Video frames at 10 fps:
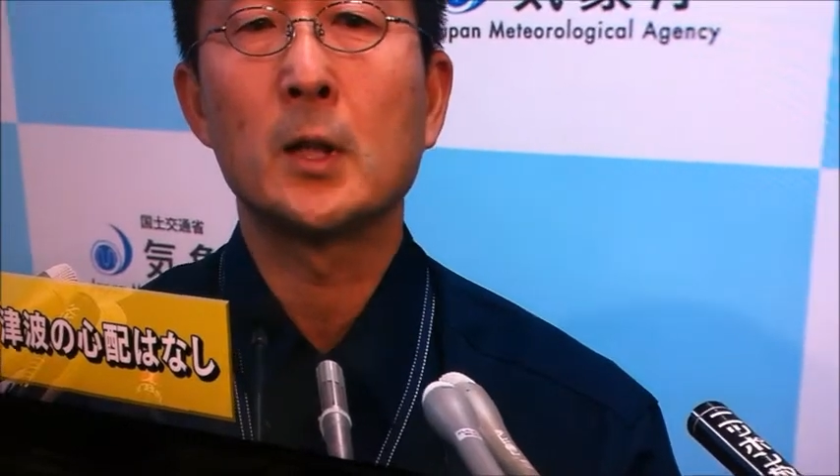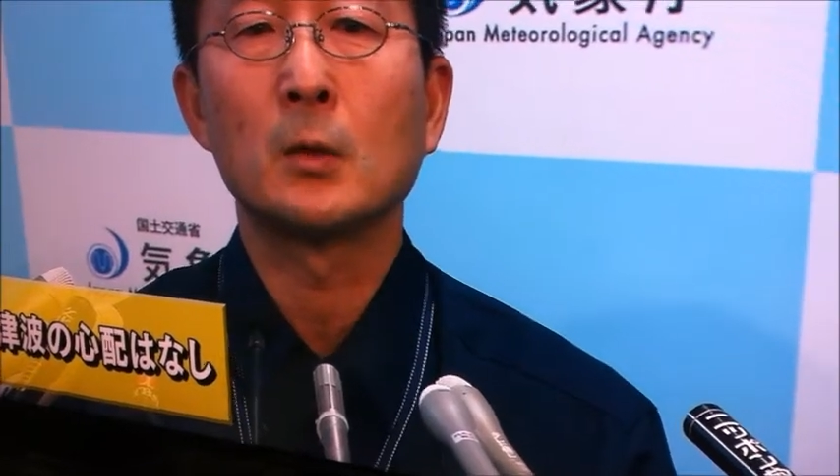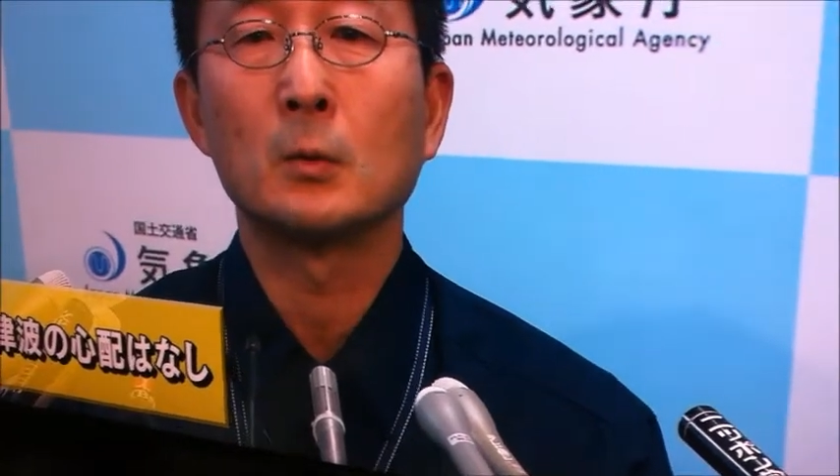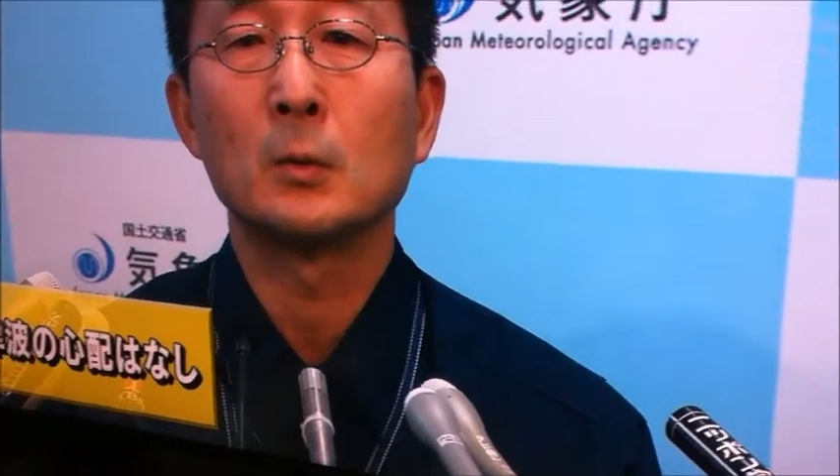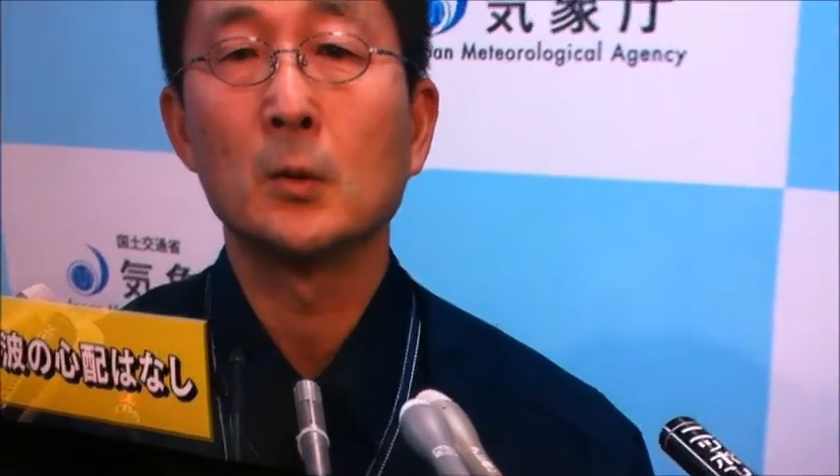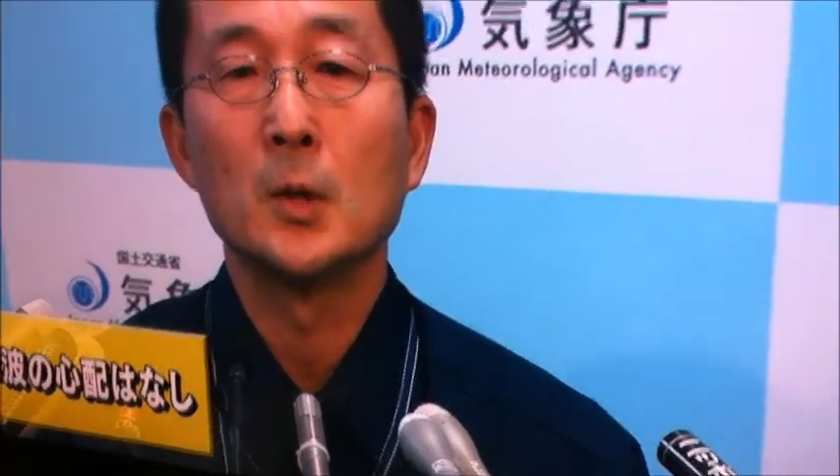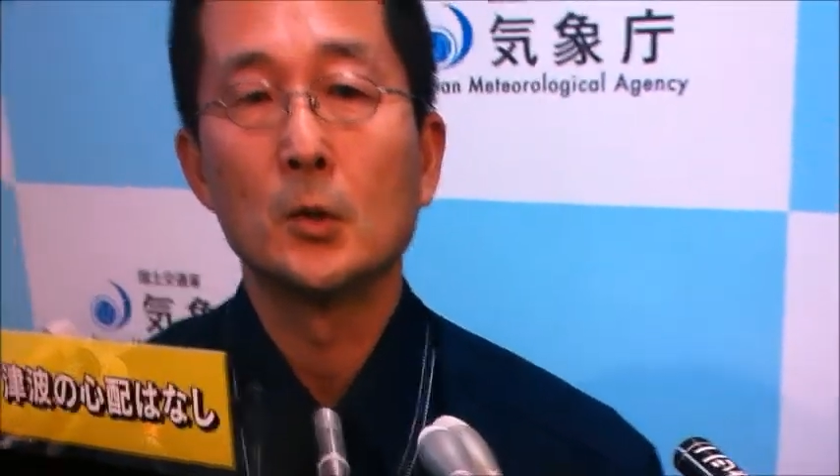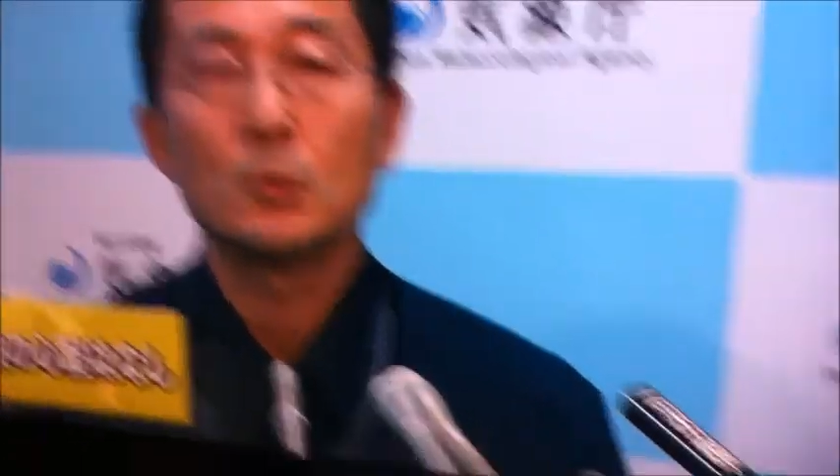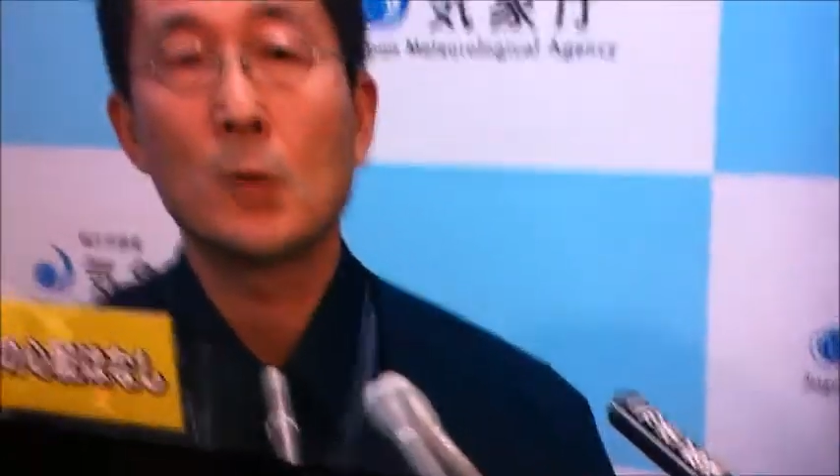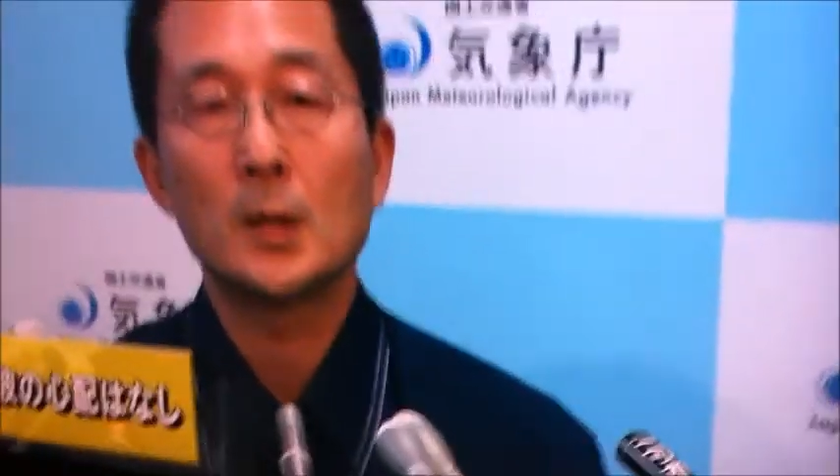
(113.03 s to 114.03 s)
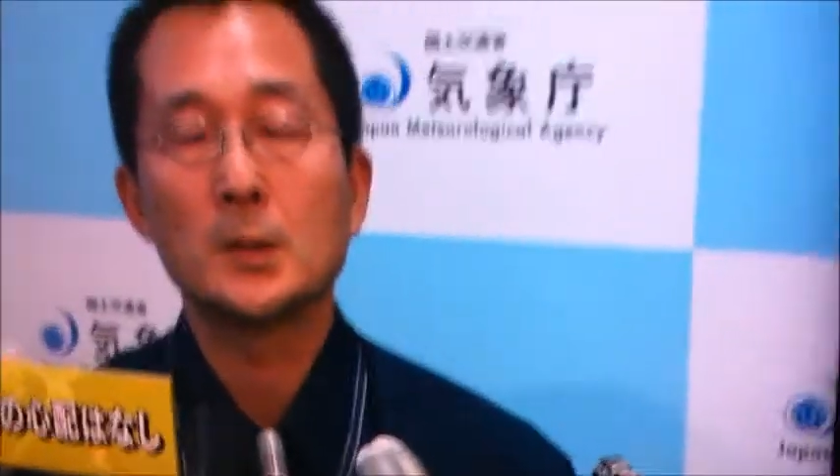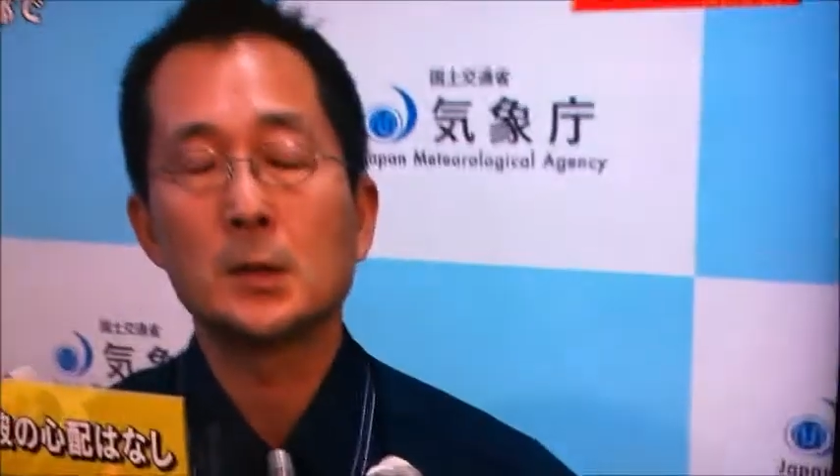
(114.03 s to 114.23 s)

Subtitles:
of where the